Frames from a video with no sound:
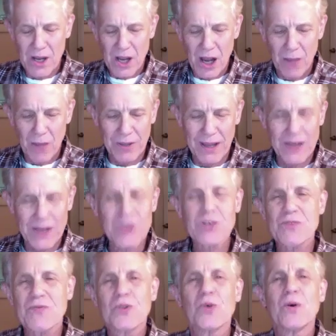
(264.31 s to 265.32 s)
A plane
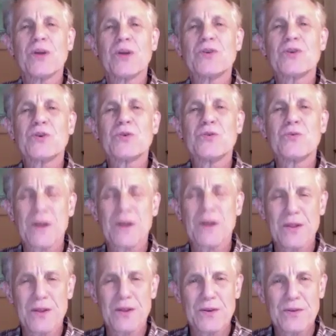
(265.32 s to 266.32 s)
just flew into one
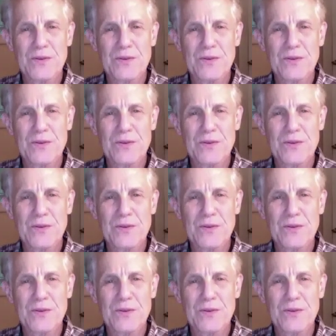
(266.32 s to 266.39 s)
of the